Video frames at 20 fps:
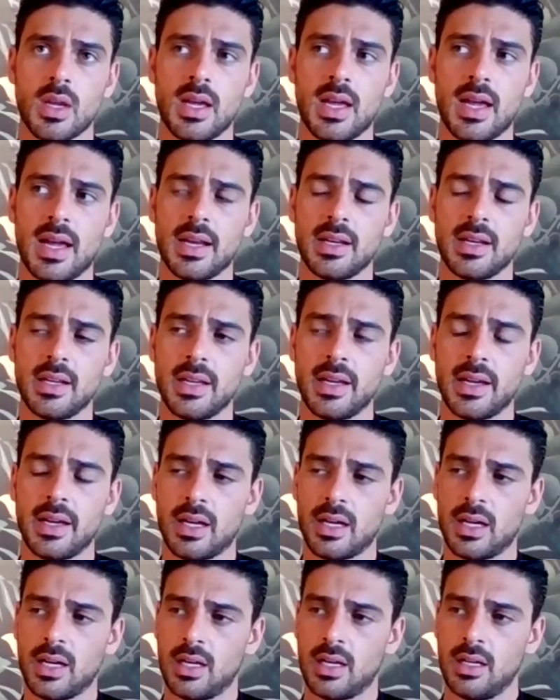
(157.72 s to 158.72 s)
And
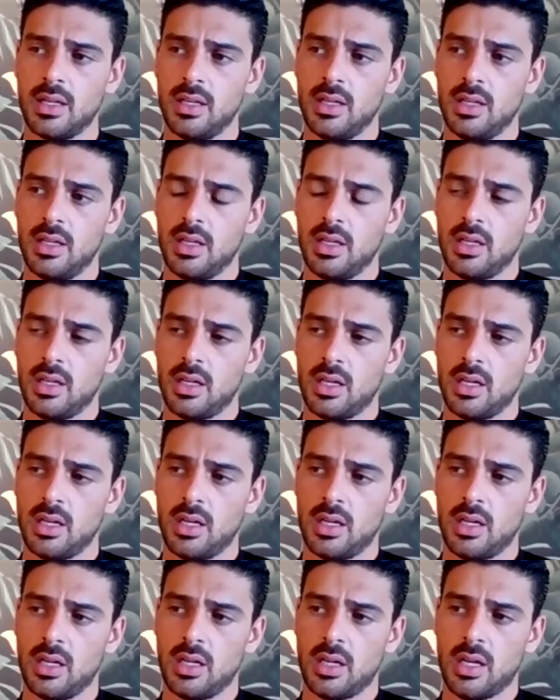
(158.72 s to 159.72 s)

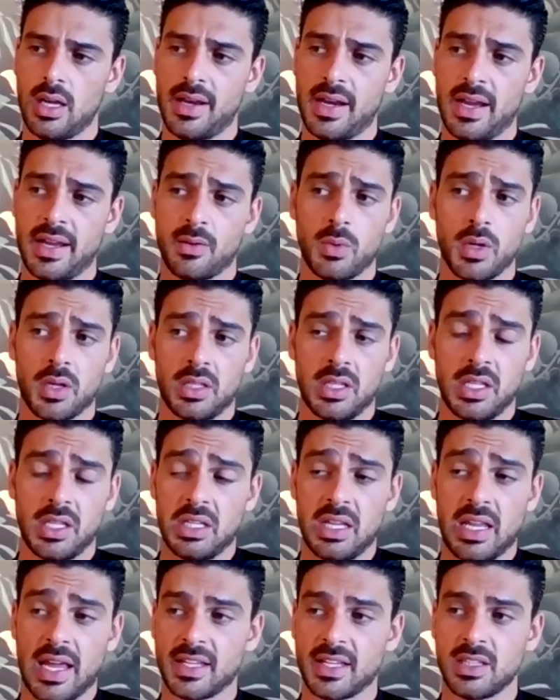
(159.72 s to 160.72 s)
I
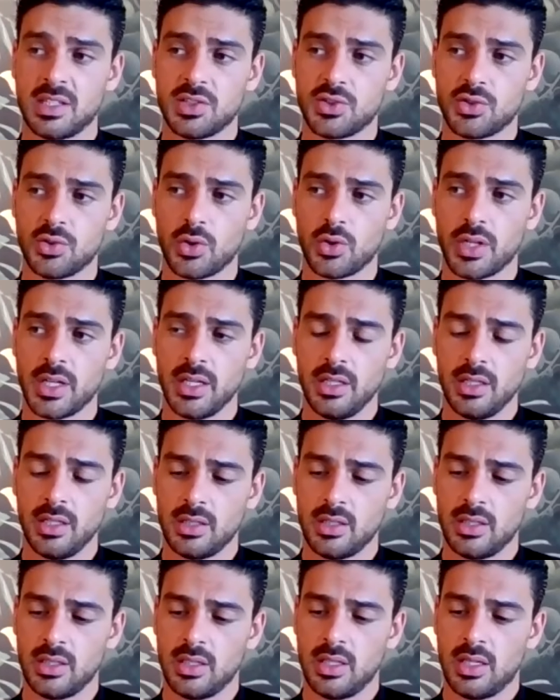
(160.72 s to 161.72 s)
quickly liked the story.
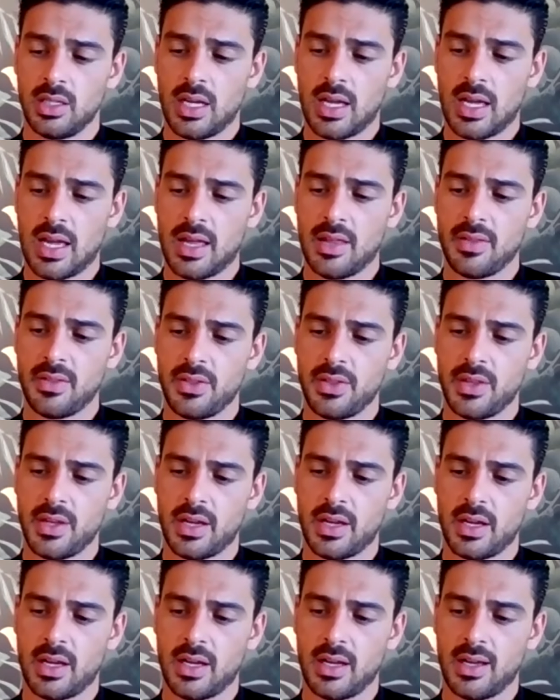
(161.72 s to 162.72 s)
And
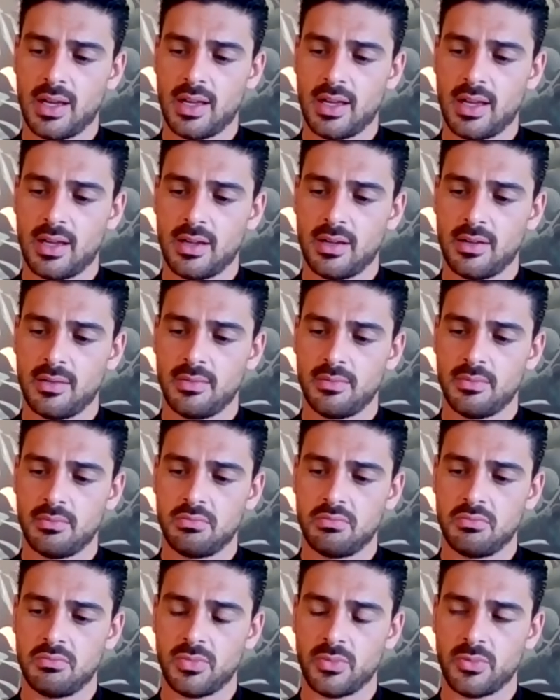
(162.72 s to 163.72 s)

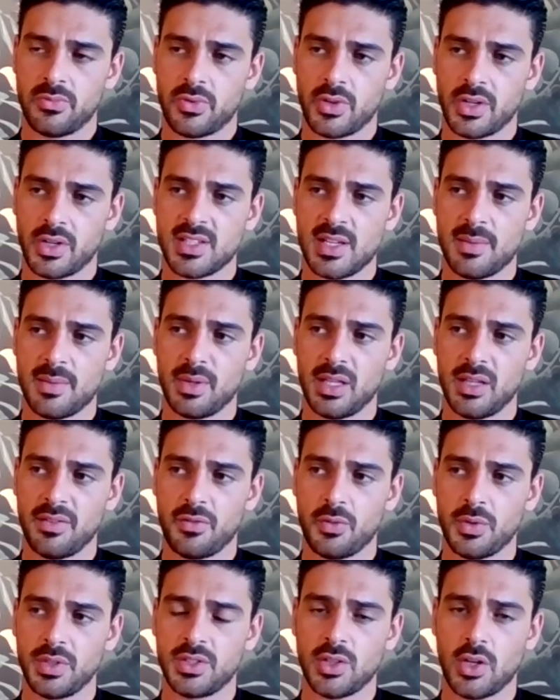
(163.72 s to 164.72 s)
for example,
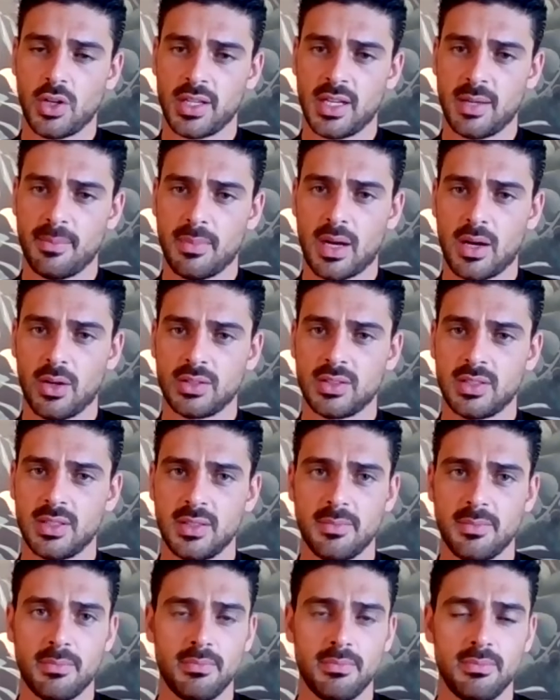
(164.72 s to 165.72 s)
if we're talking about
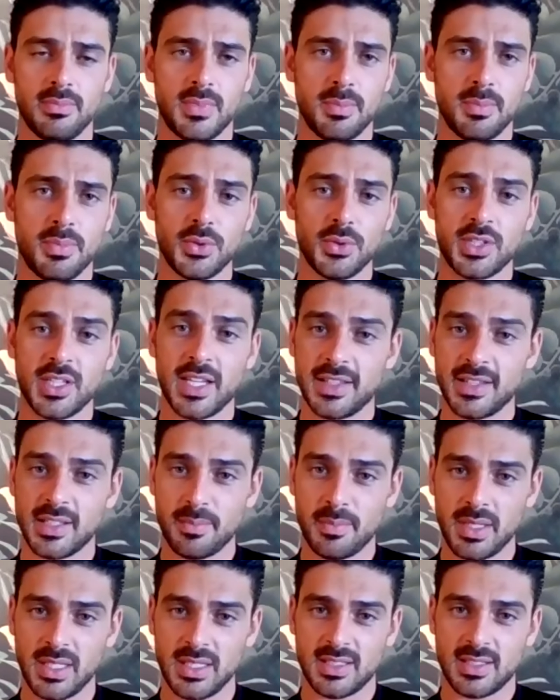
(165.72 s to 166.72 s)
the Beauty and
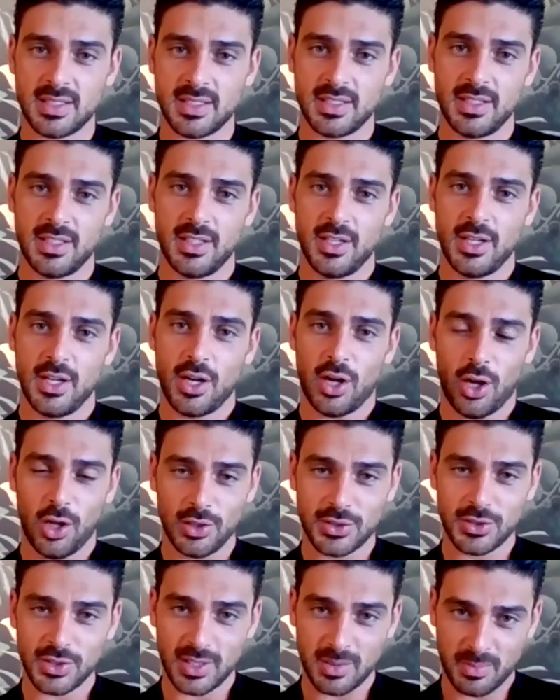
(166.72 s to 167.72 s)
the Beast,
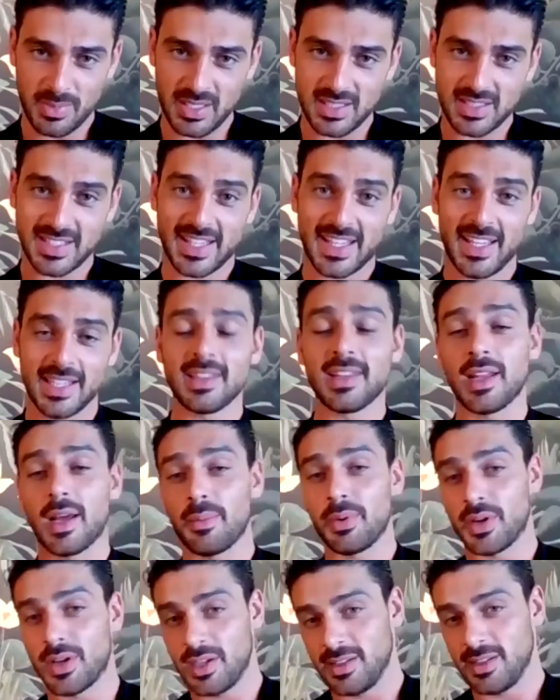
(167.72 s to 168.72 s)
also the Beast
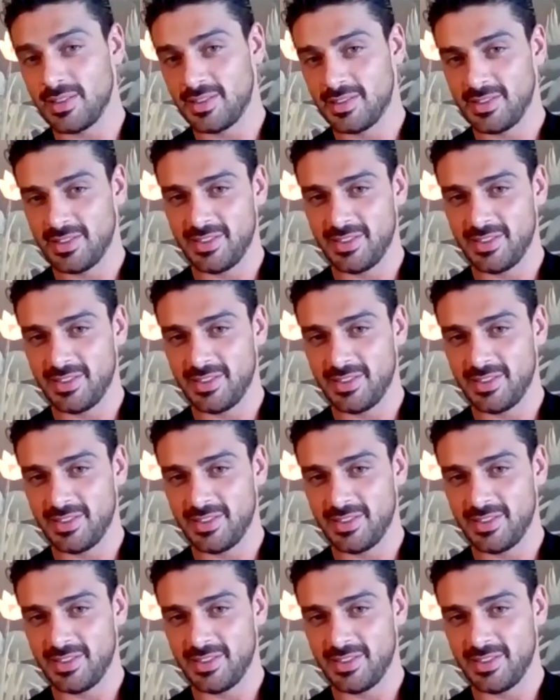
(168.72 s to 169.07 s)
kidnapper.